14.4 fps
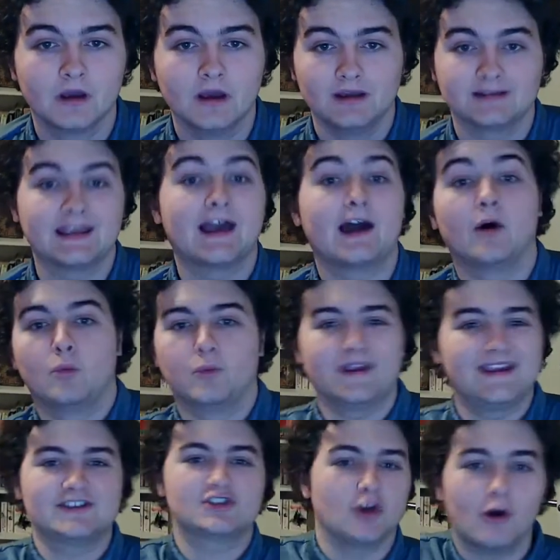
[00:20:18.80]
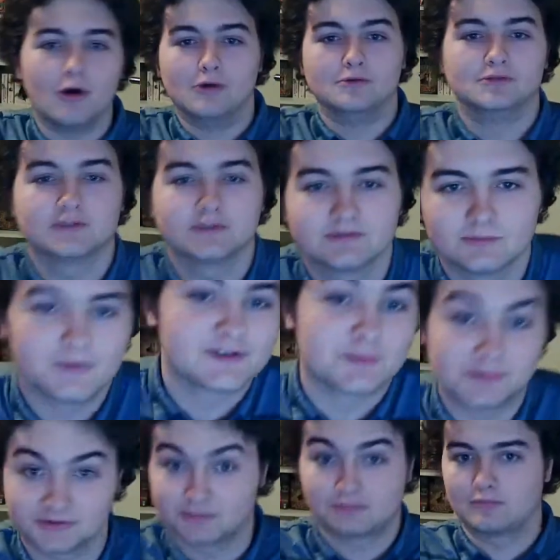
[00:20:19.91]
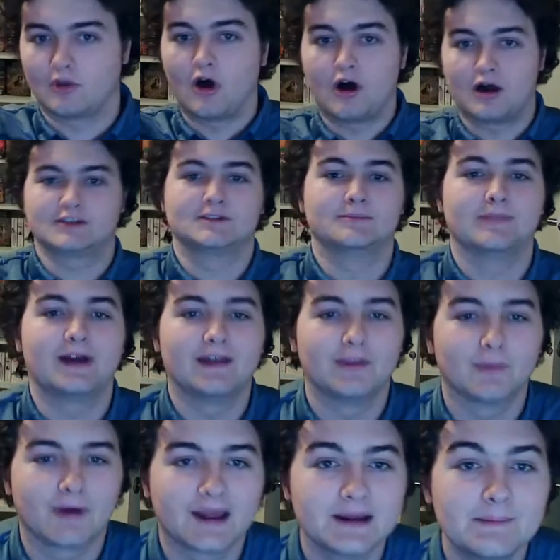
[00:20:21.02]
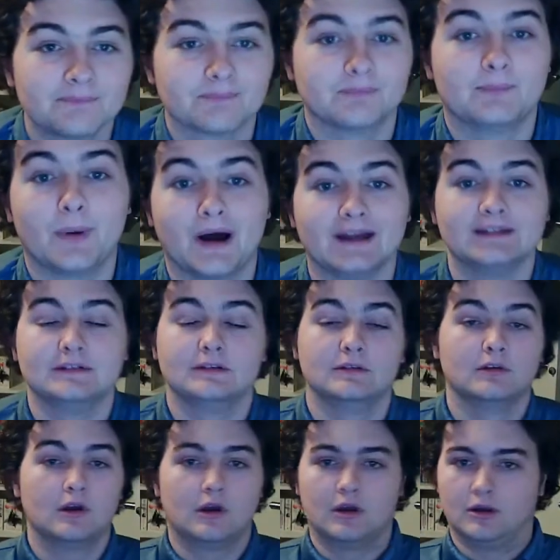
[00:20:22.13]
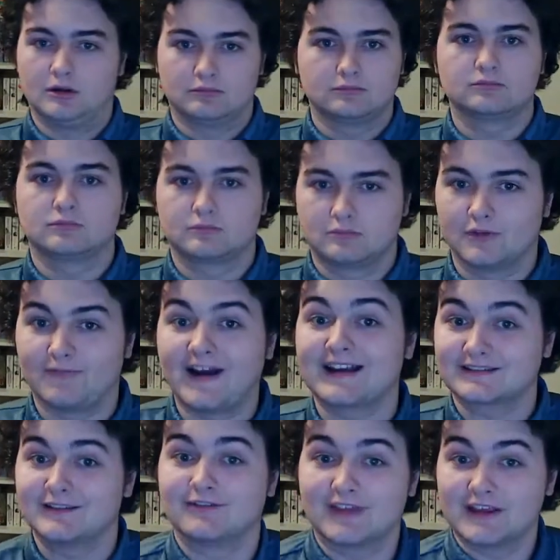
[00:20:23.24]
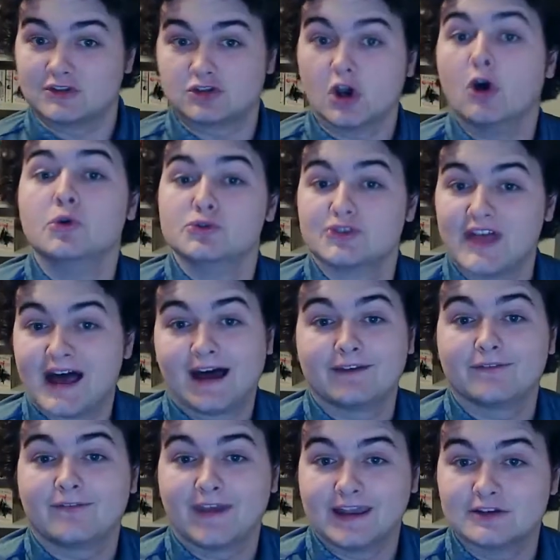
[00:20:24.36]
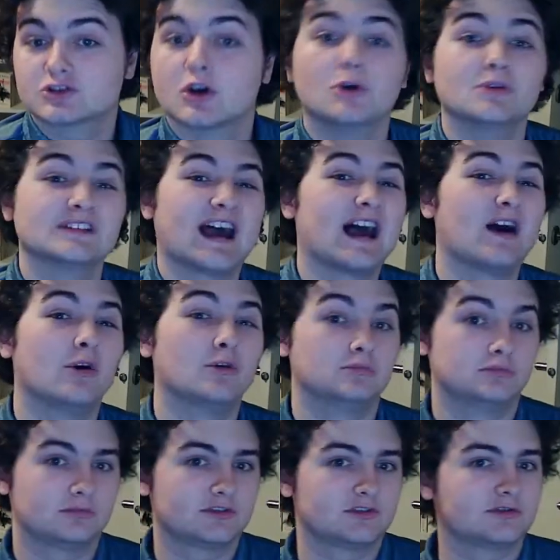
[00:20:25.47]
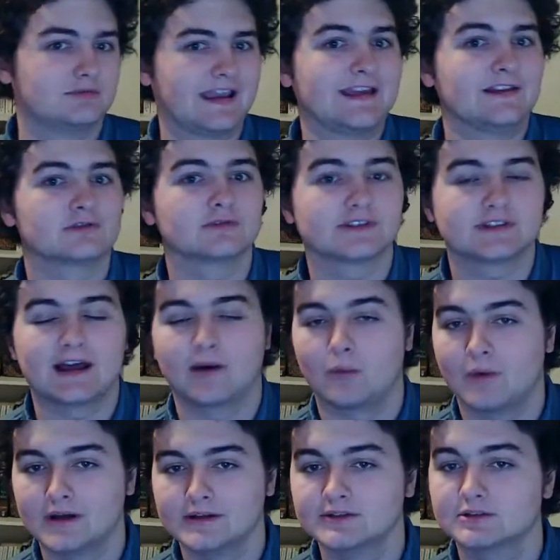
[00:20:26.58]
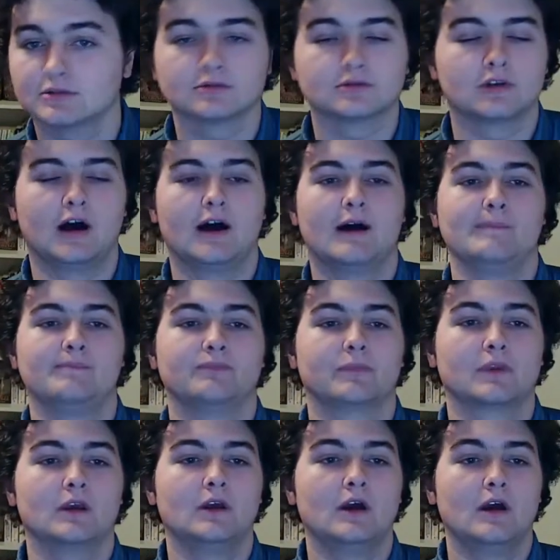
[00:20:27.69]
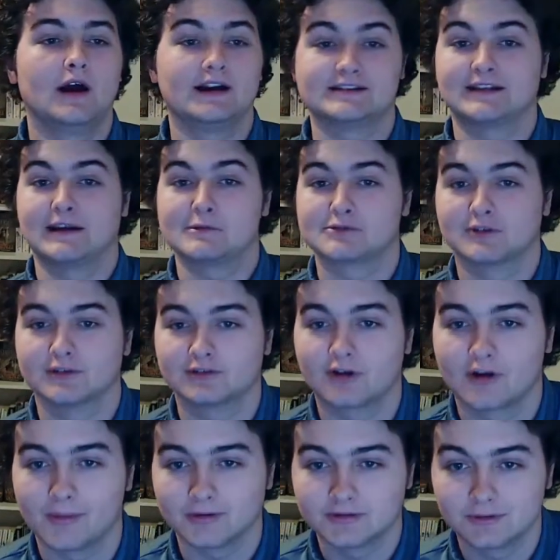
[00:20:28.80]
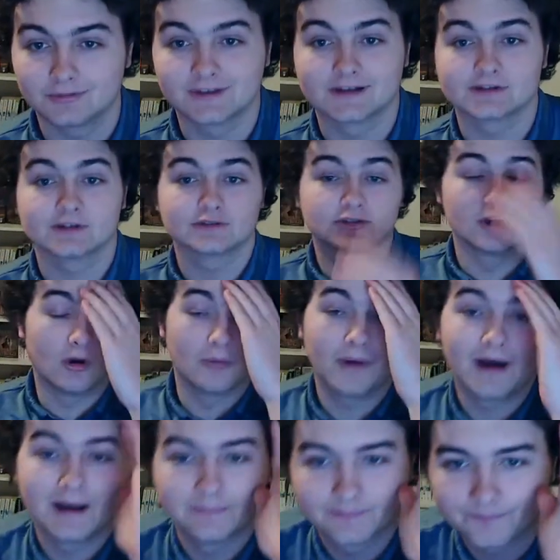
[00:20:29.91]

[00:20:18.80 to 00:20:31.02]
yeah, we chose, which was awesome, by the way, but the fact that they chose that fate shows how dangerous that was. I said I was going to talk about two things. So, I'm